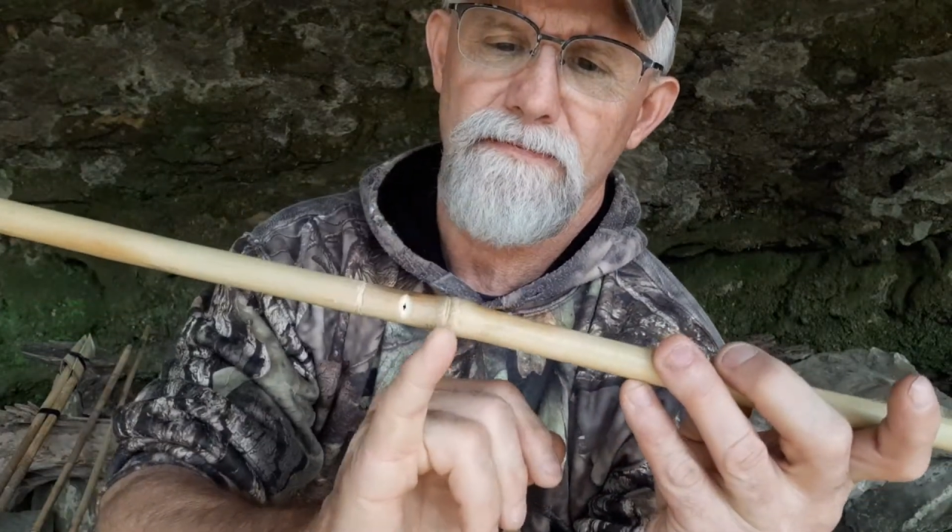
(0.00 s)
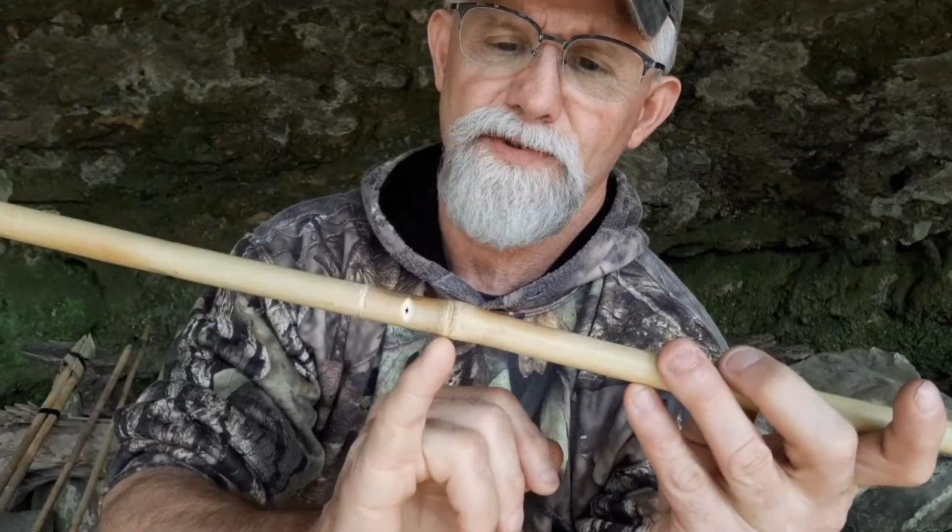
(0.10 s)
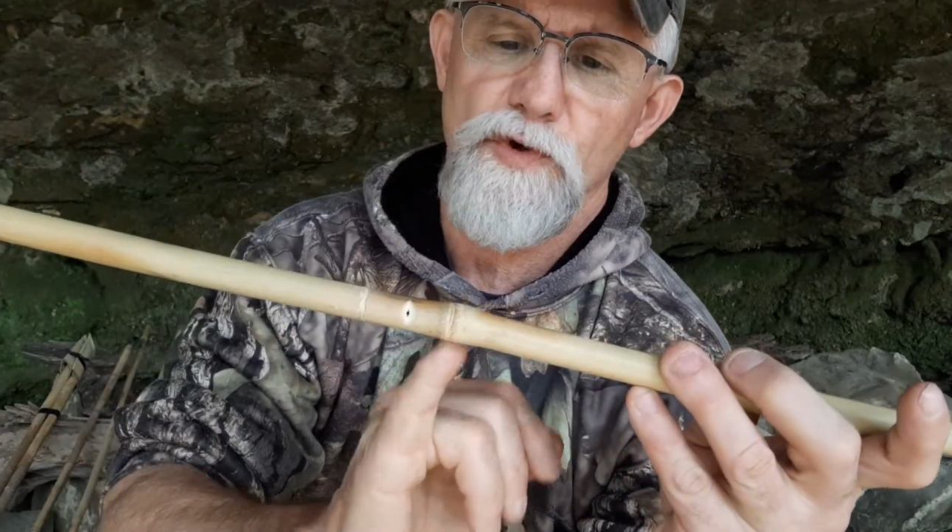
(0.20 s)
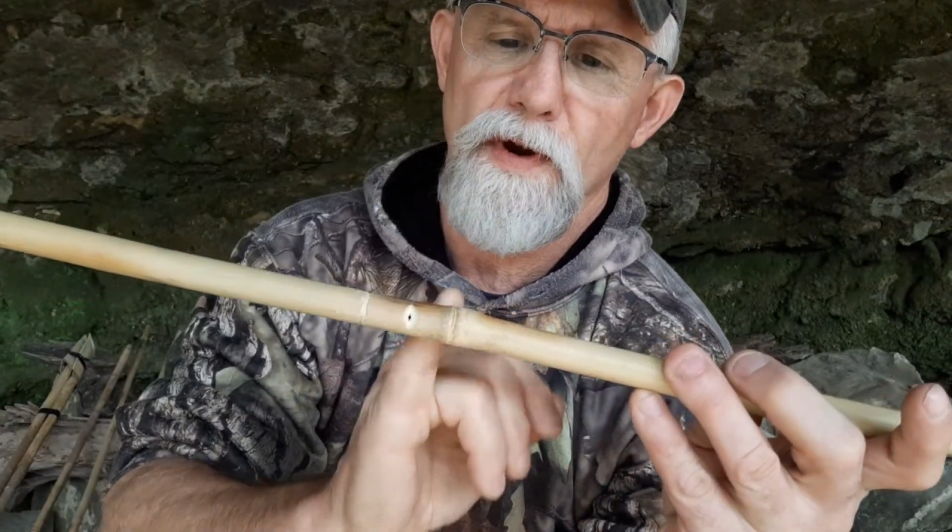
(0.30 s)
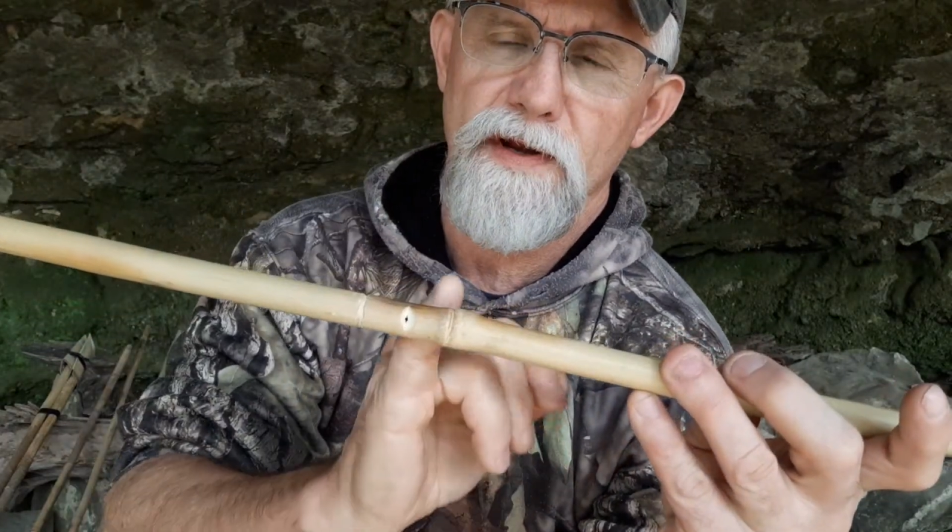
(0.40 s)

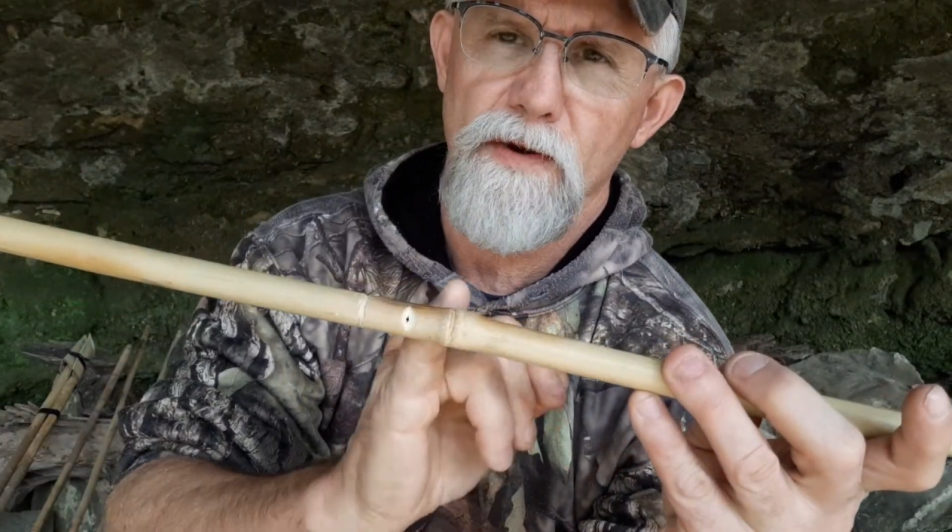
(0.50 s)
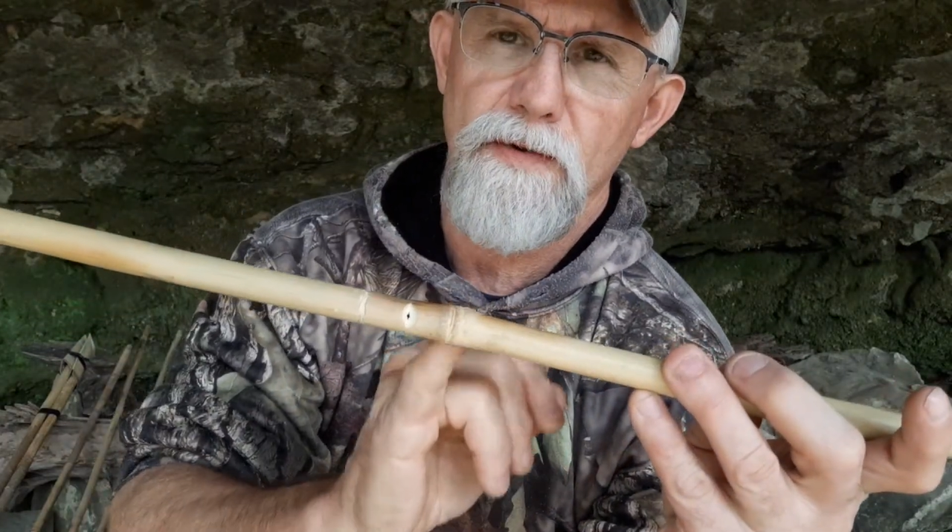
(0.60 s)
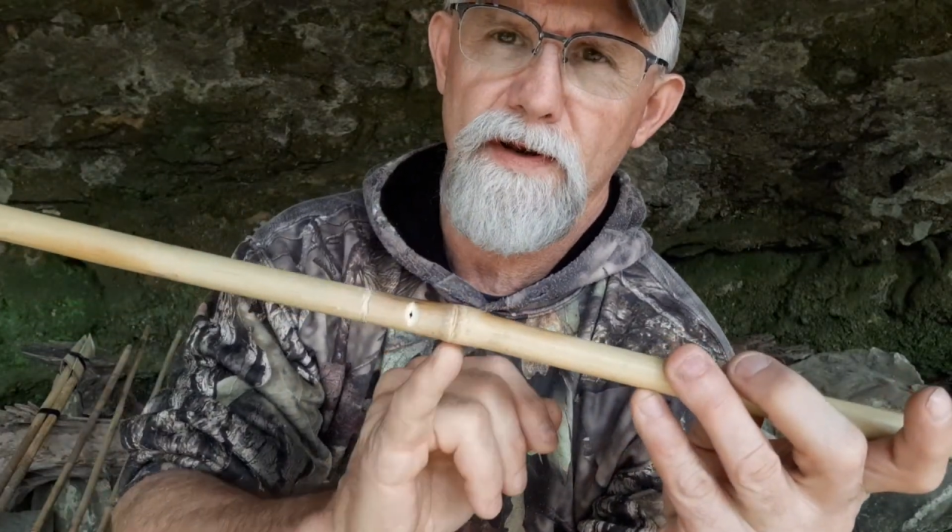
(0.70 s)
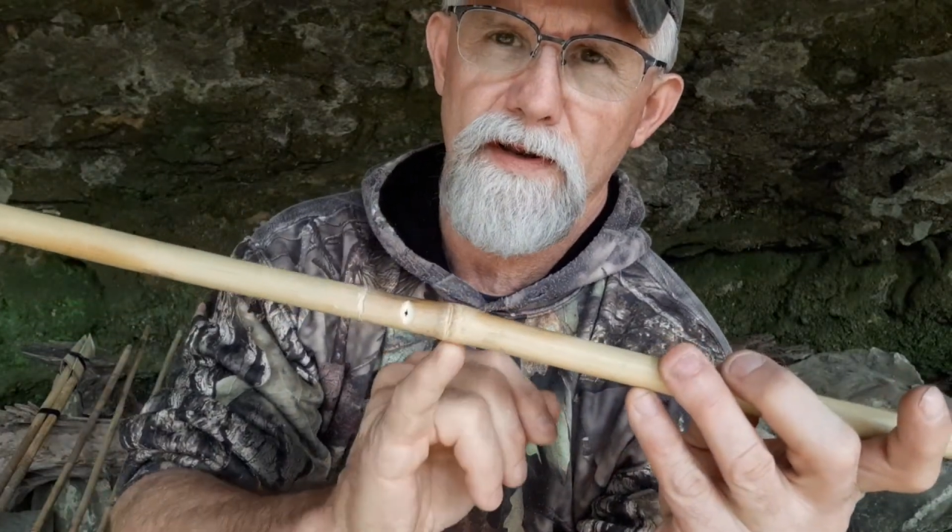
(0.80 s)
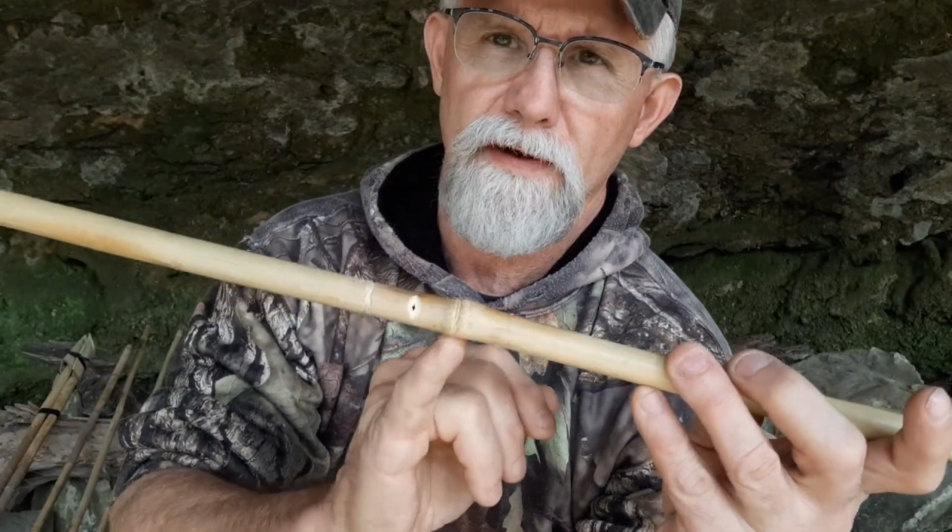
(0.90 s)
joint
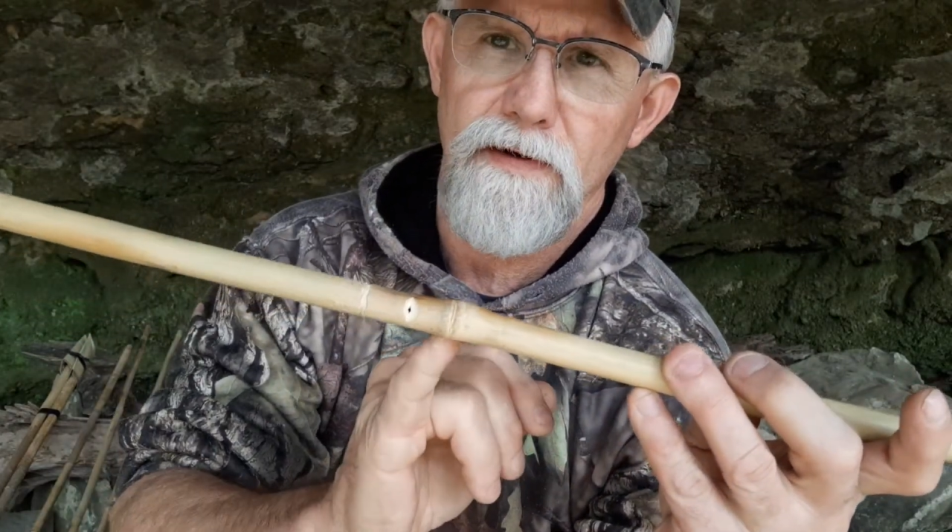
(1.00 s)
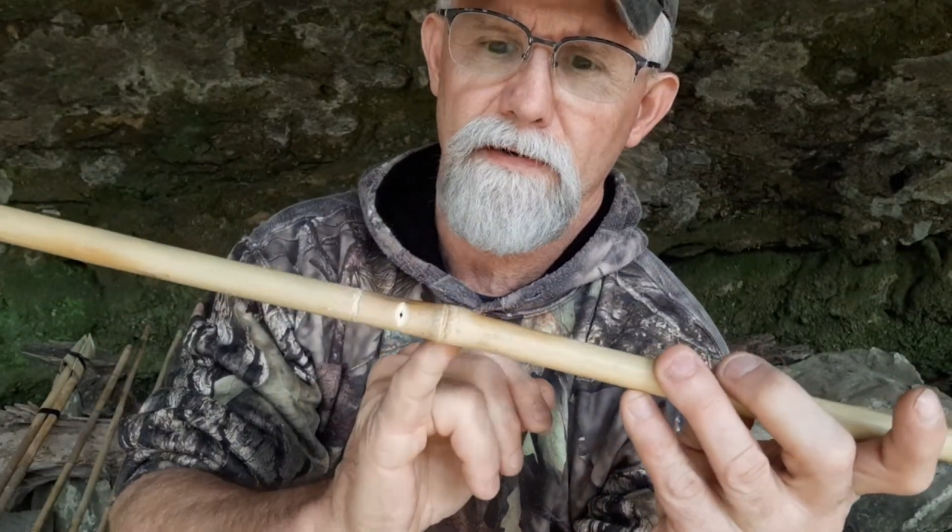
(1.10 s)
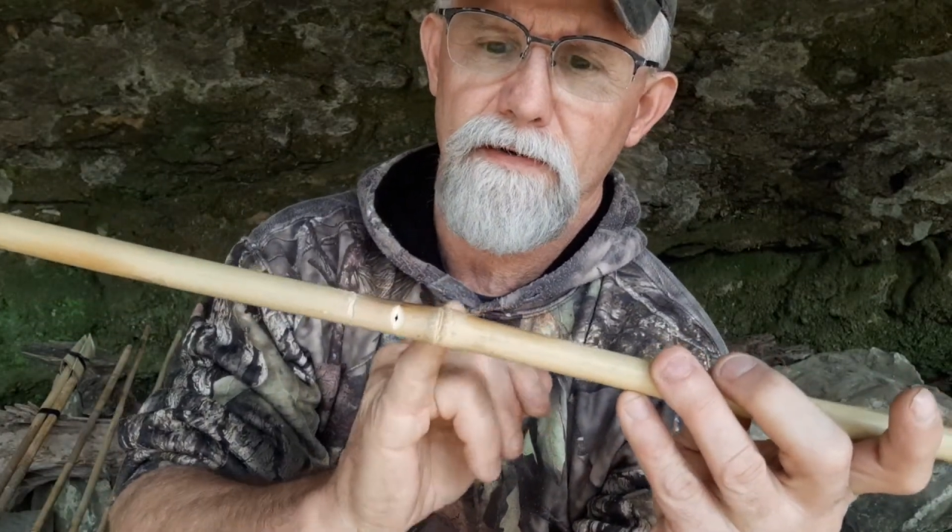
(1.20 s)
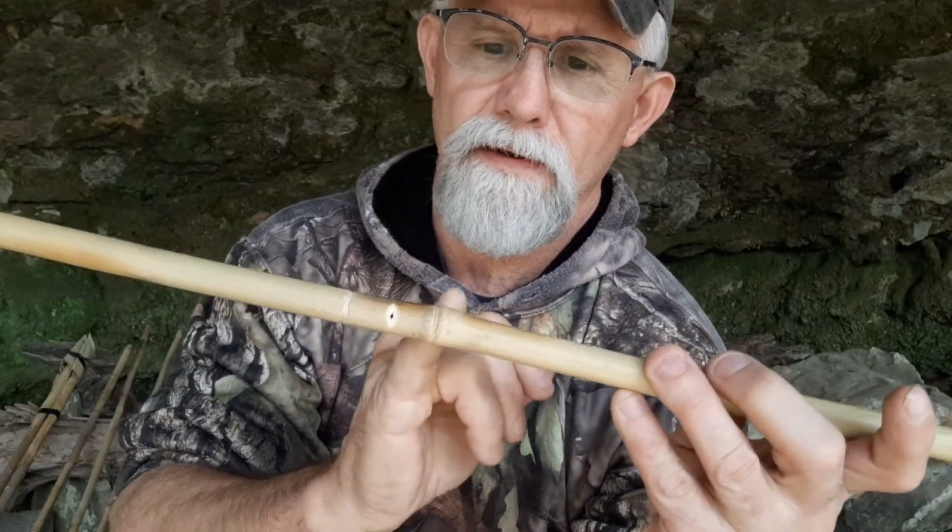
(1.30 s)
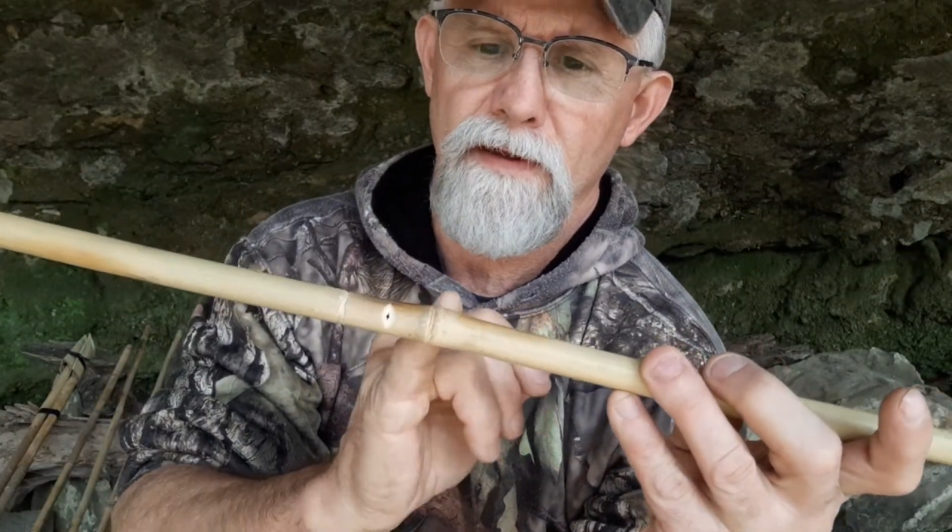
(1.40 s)
node in there